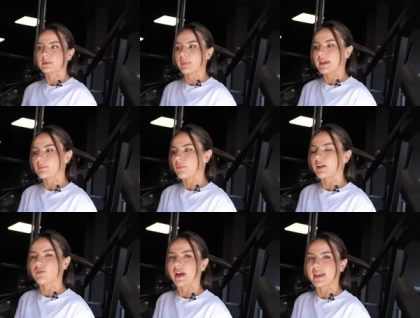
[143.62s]
to be
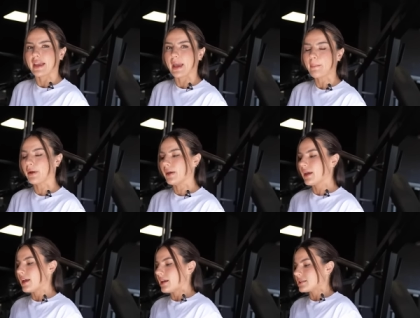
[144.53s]
my right hip.
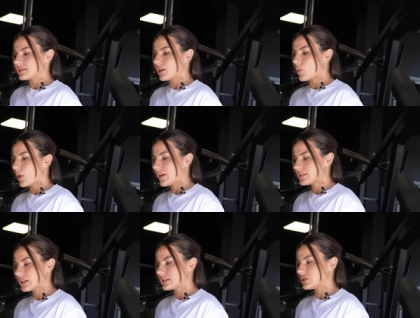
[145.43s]
So what
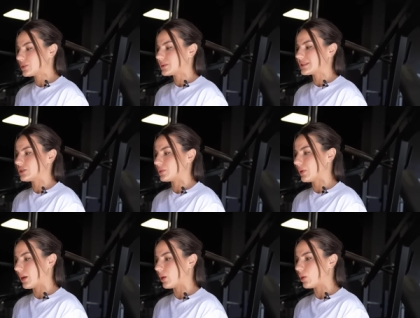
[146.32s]
I've started to do is
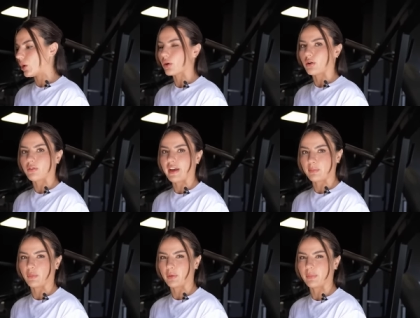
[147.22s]
do a lot of
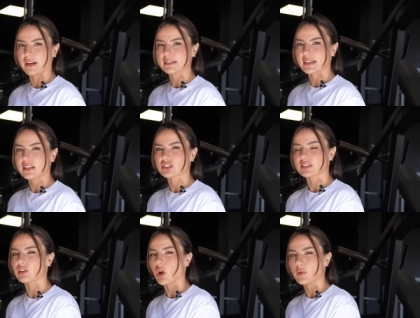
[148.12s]
hip mobility
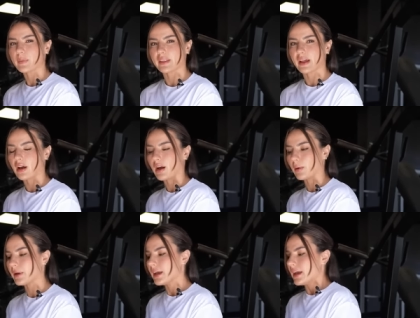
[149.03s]
just to open that
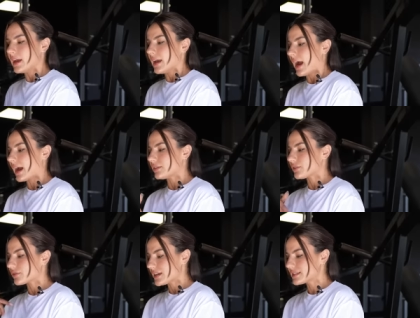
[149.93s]
up. And
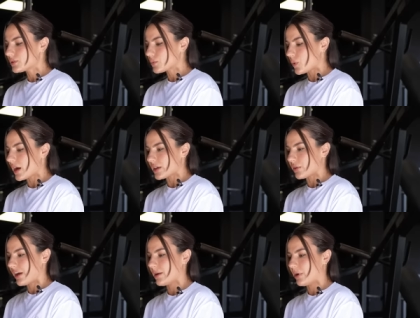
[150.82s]
the reason why
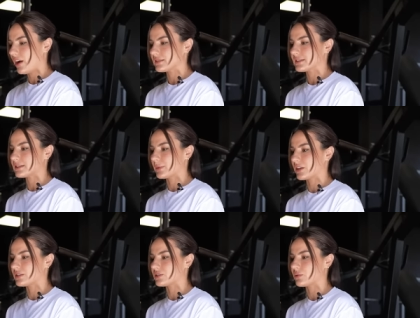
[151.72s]
your hip hurts is
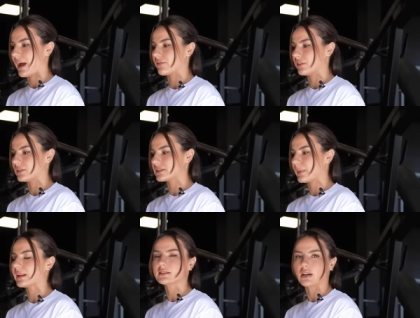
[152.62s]
because you haven't
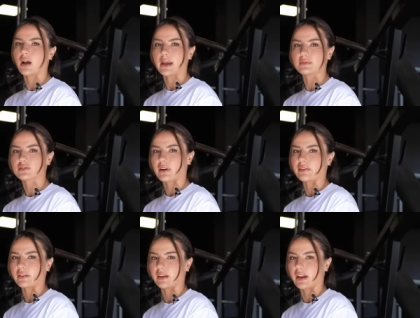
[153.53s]
spent time
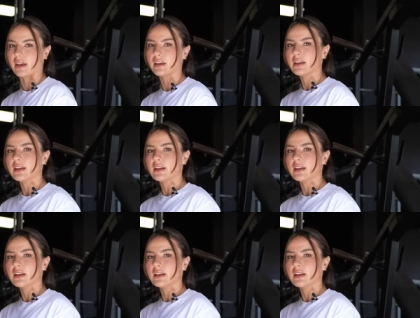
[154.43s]
strengthening it.